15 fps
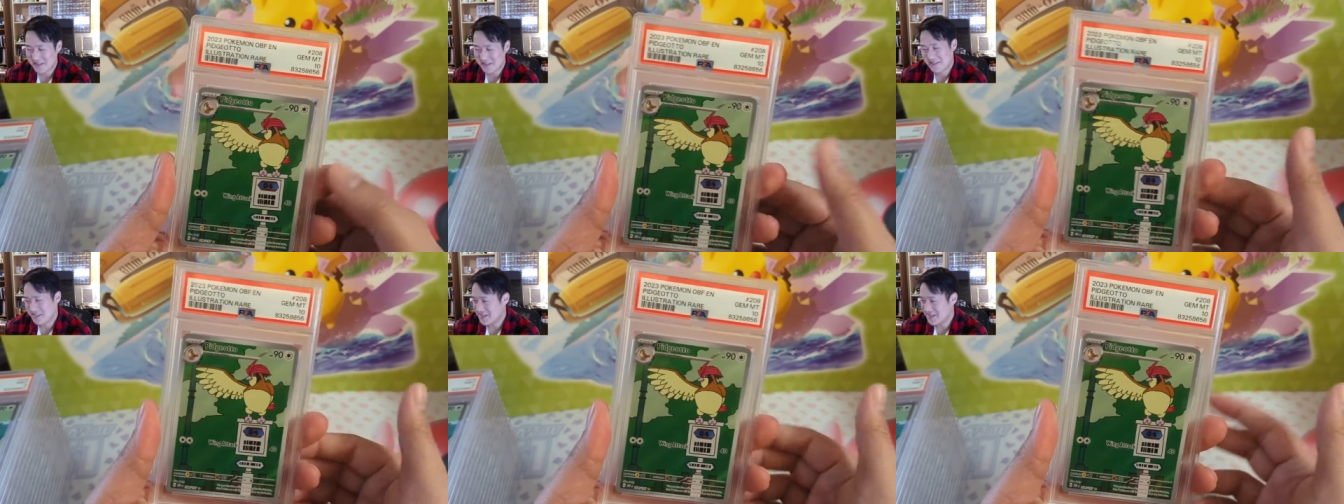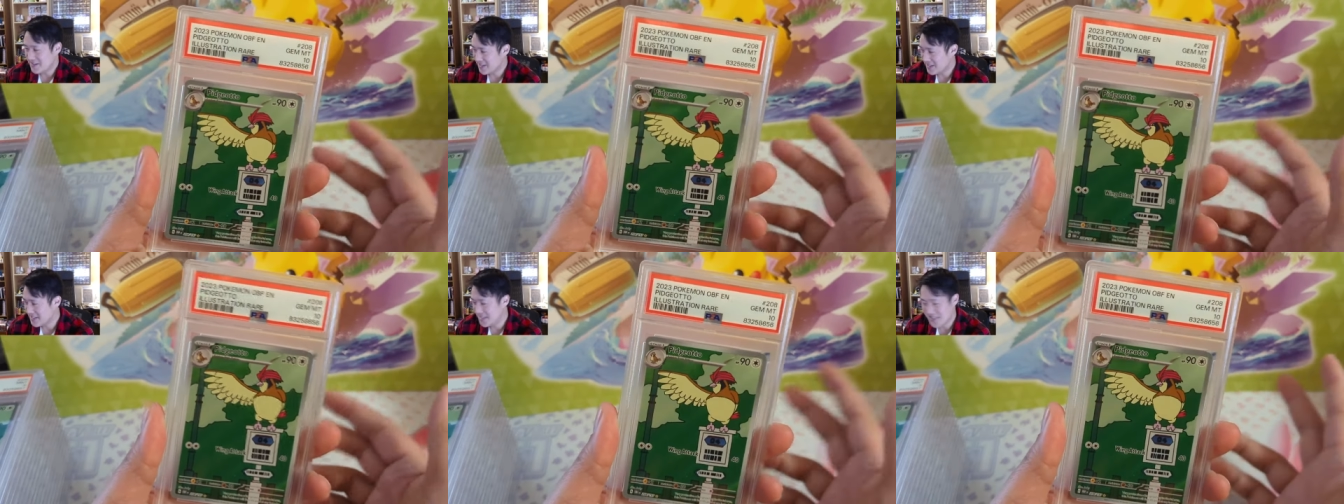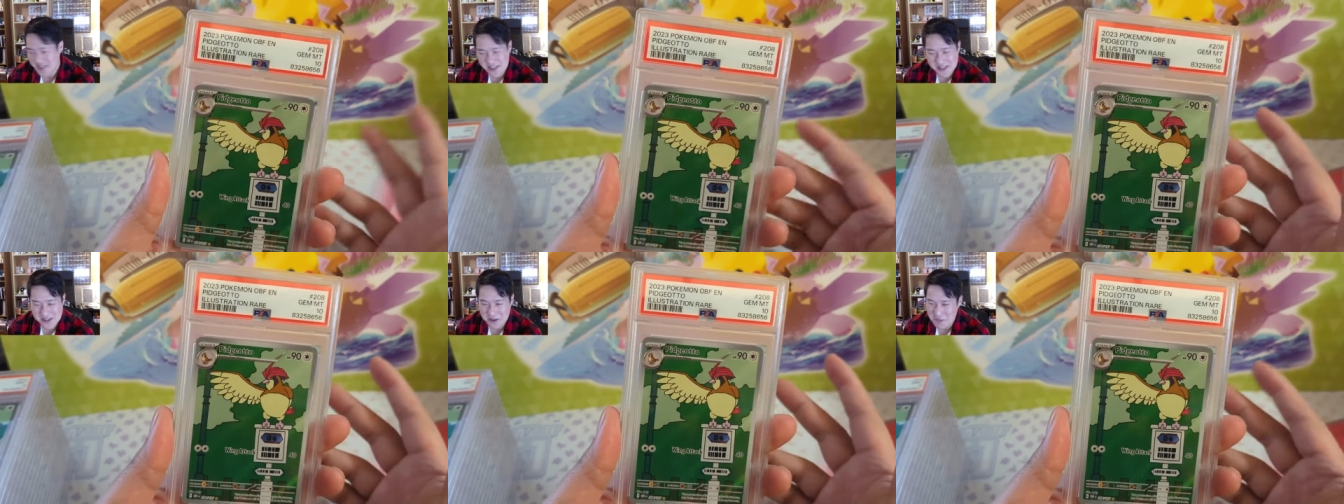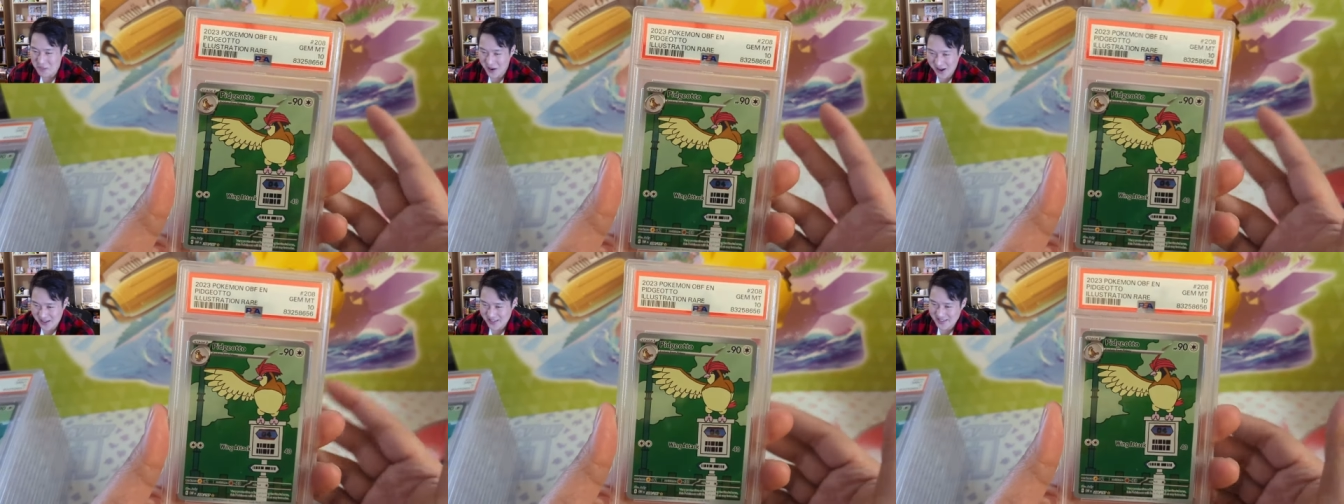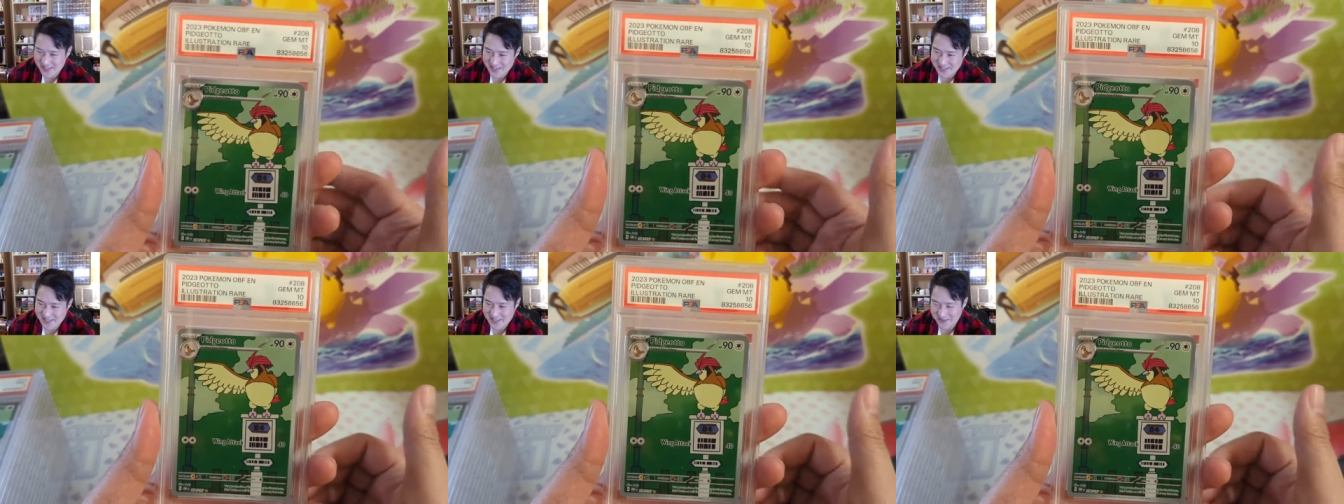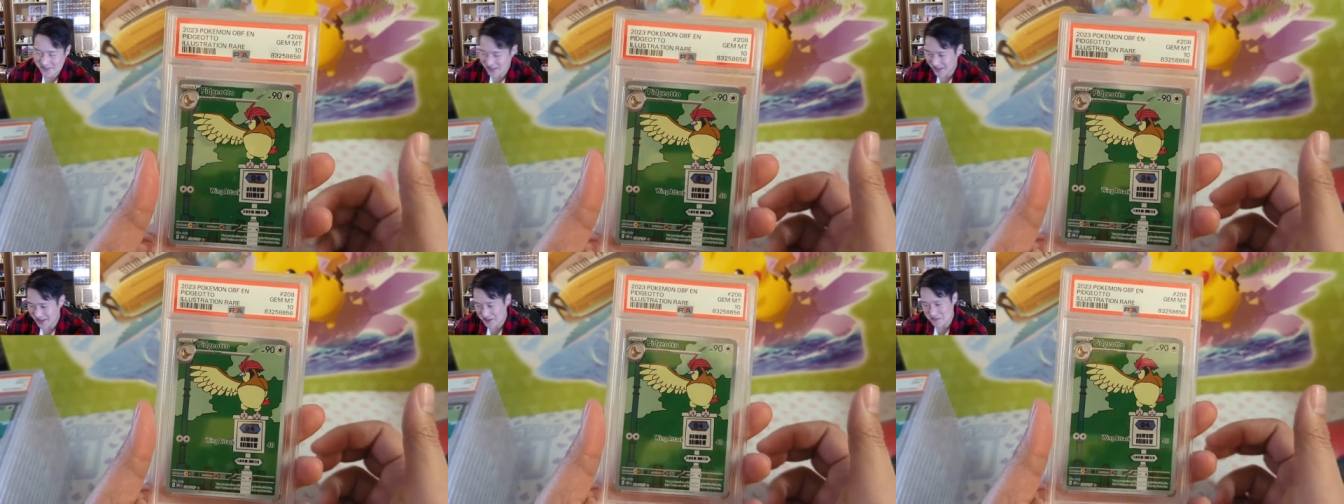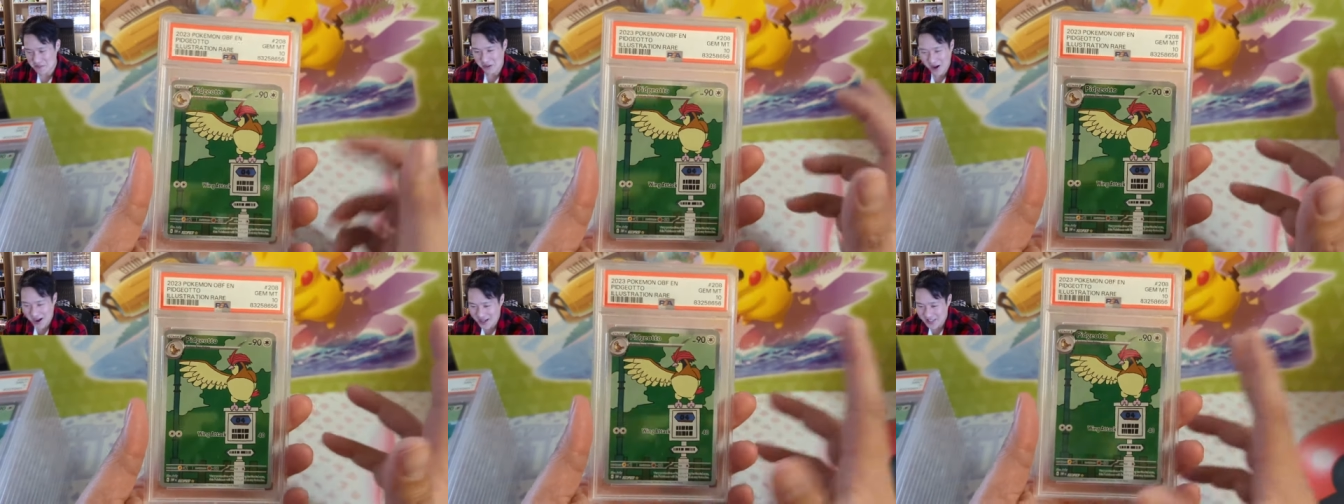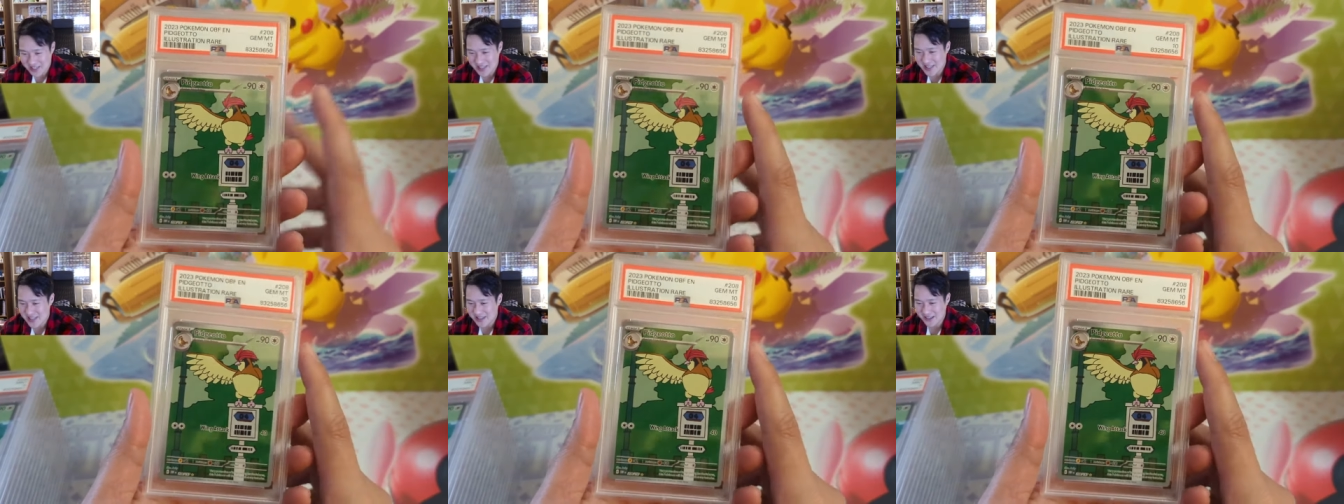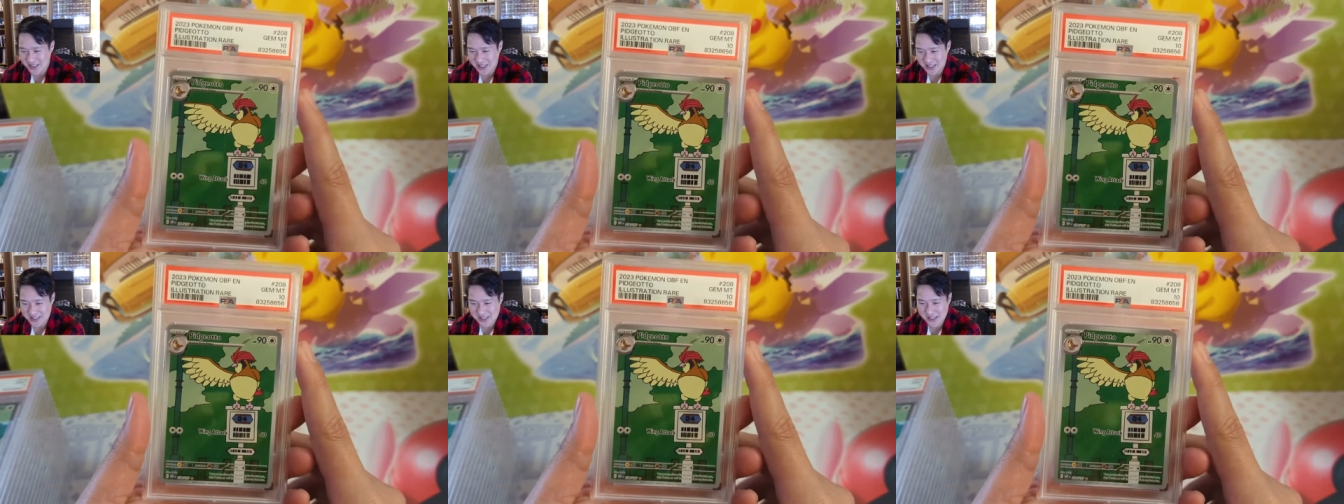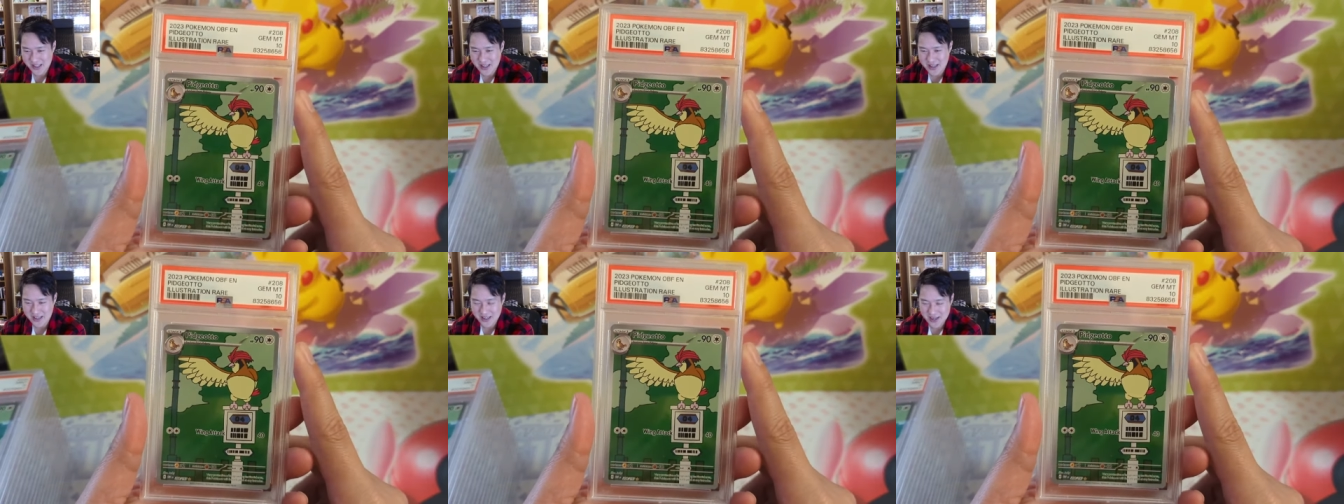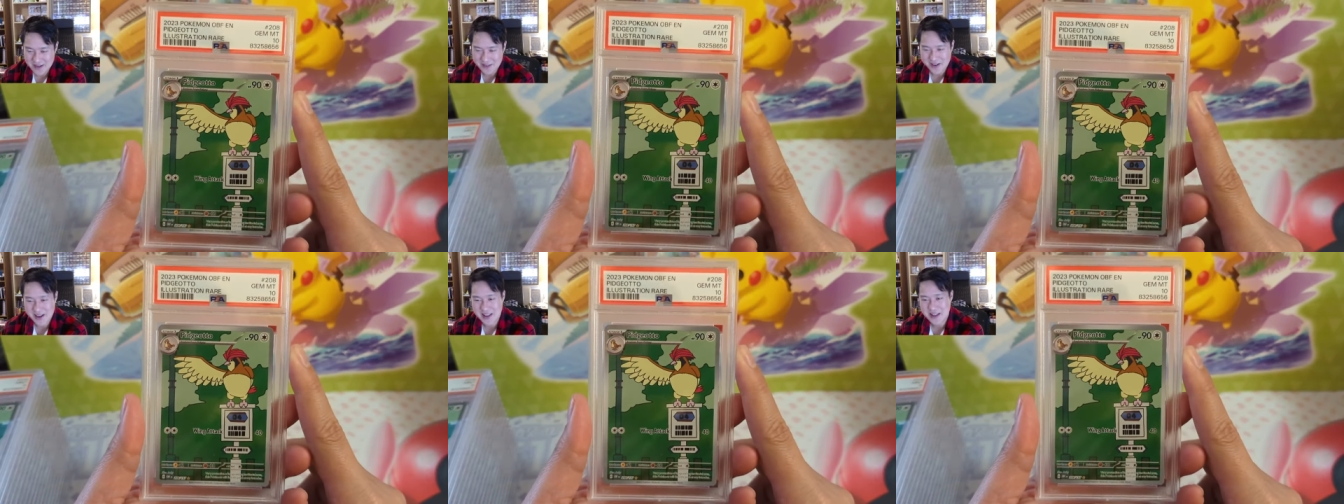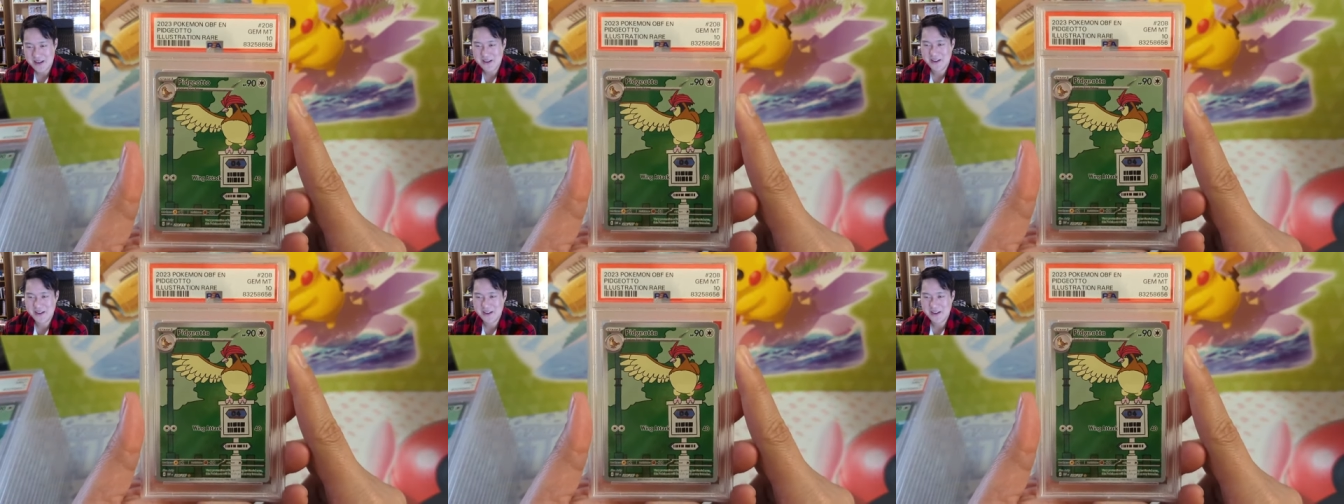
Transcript: you could cheese some bosses, even like Brock, uh, just so that he could never hit you, and